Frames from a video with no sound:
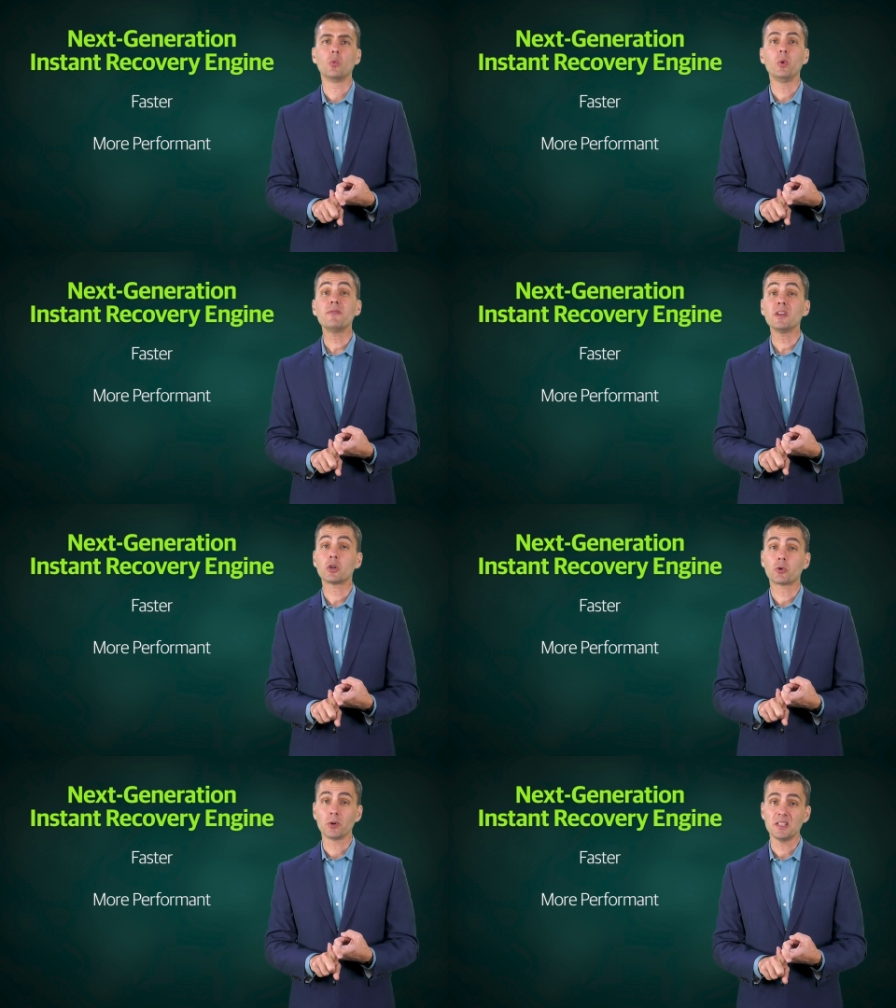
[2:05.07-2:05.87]
we've
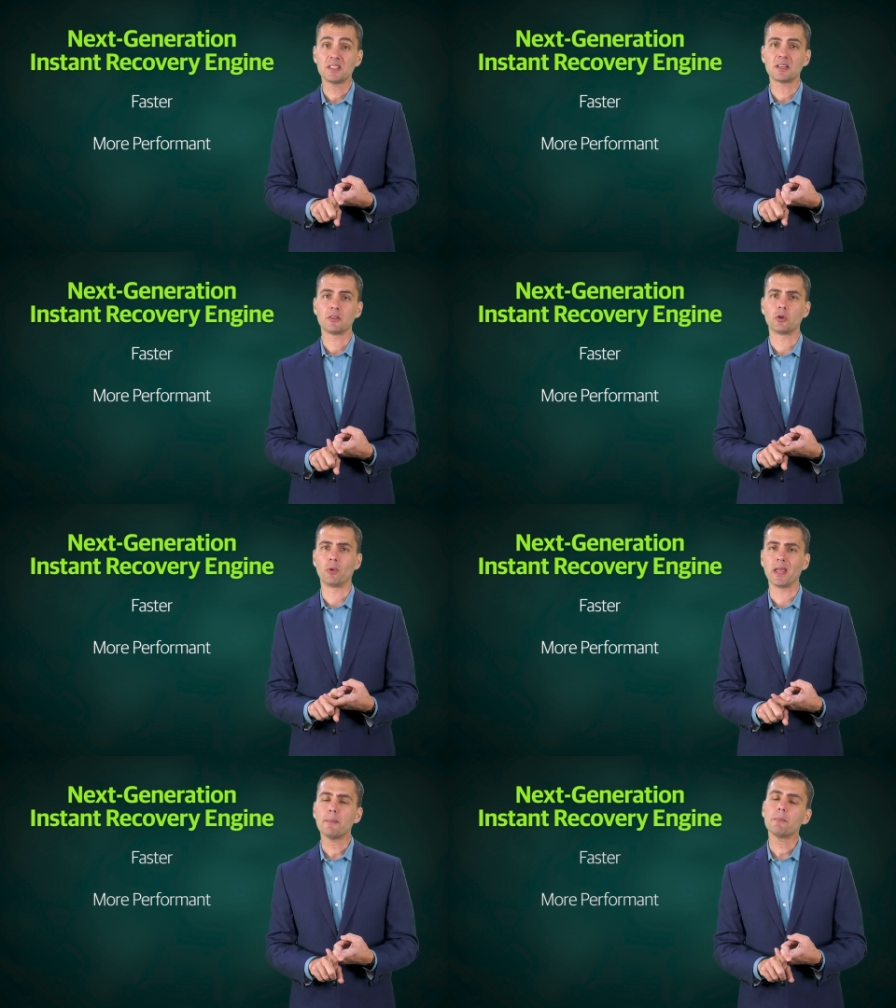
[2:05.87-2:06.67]
increased the
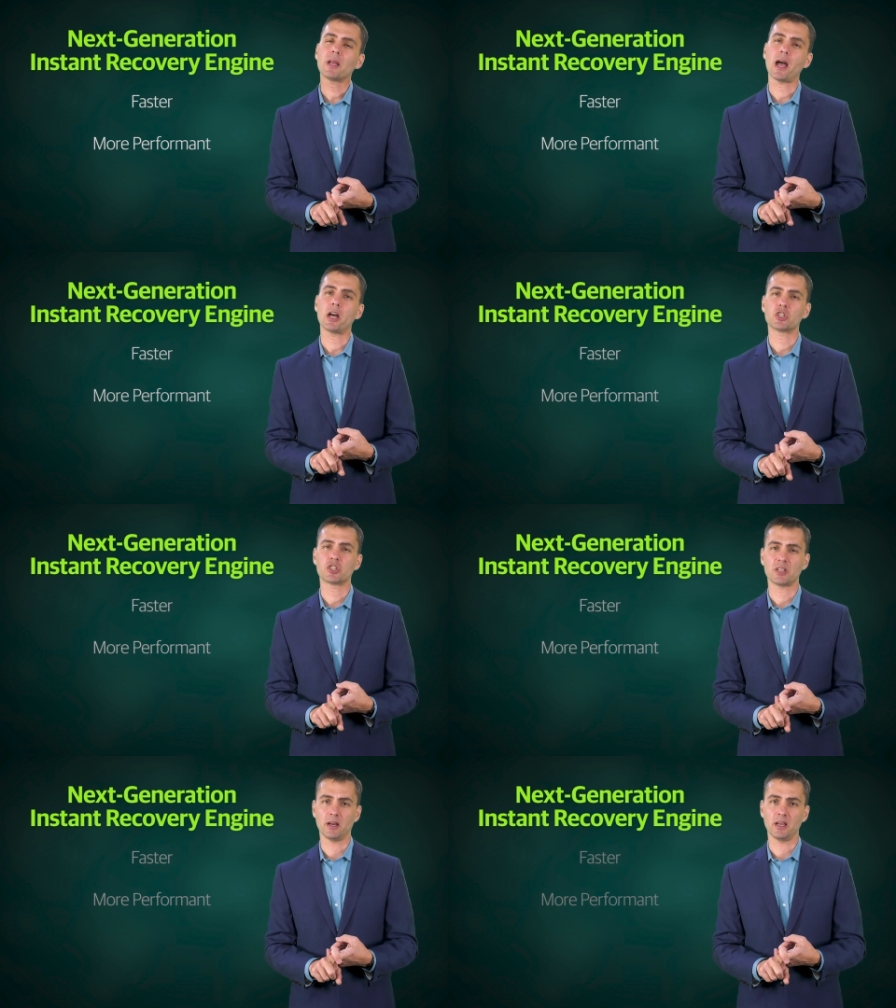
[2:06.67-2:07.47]
RAM cache
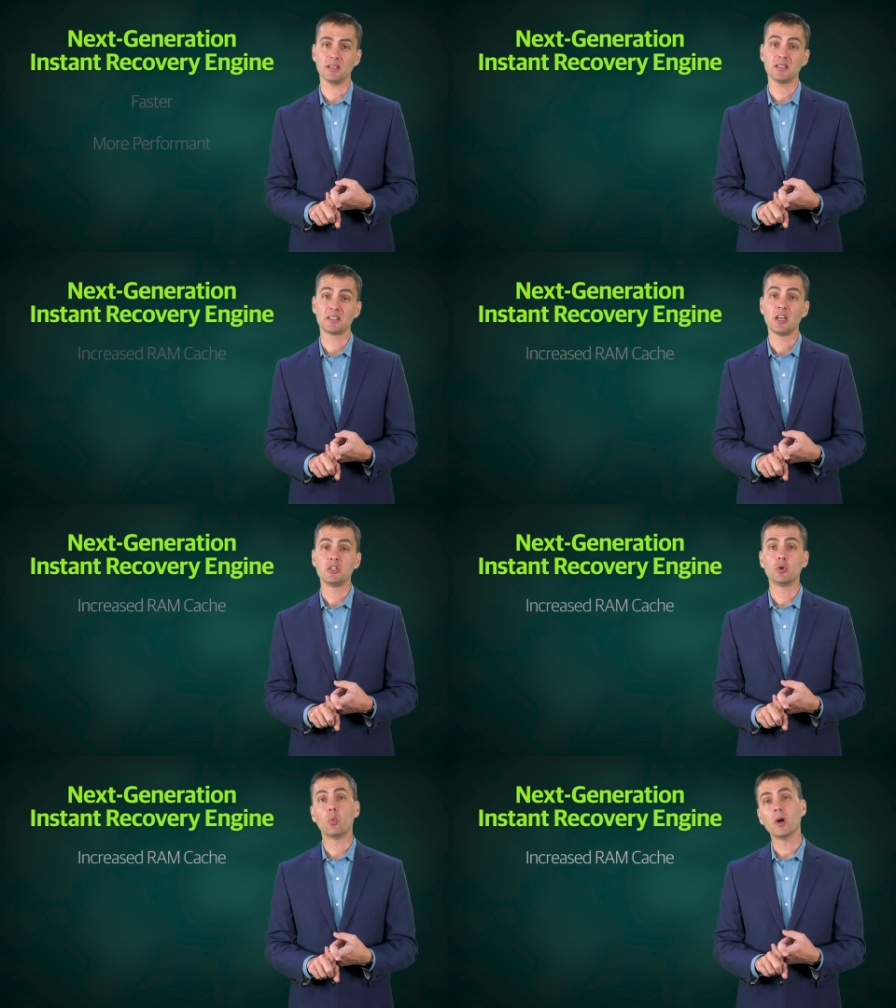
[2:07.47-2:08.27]
size
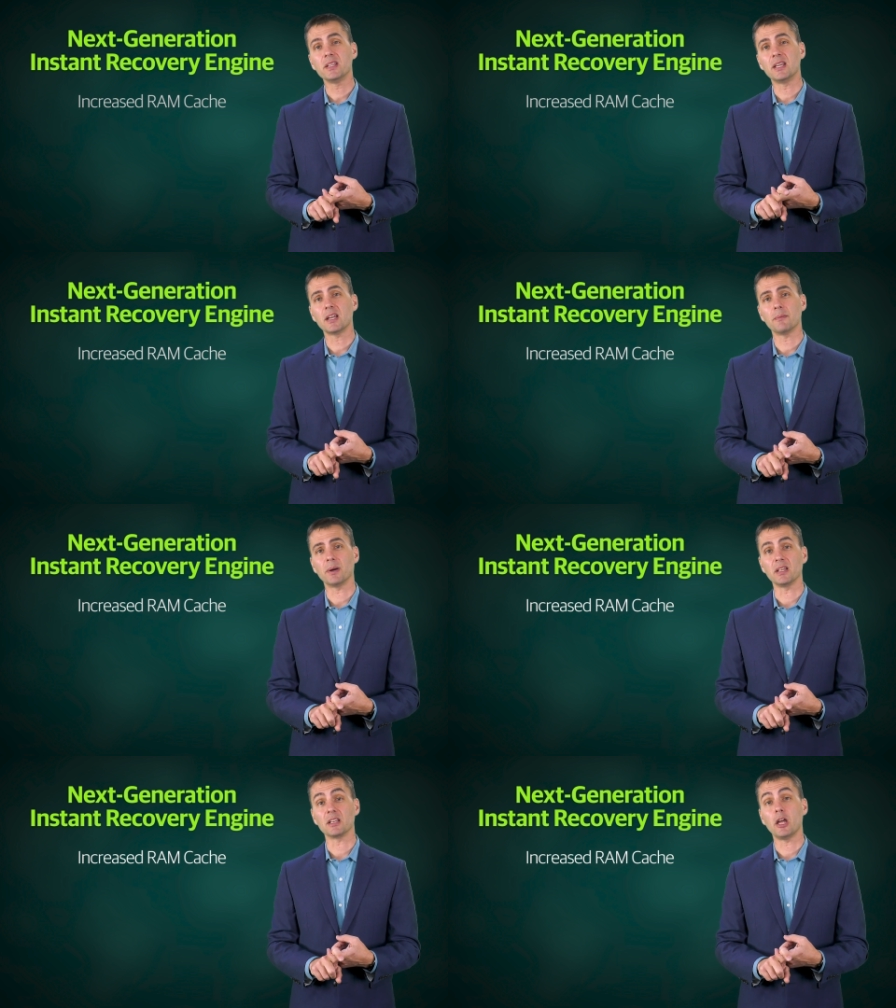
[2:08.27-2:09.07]
to 1 gigabyte,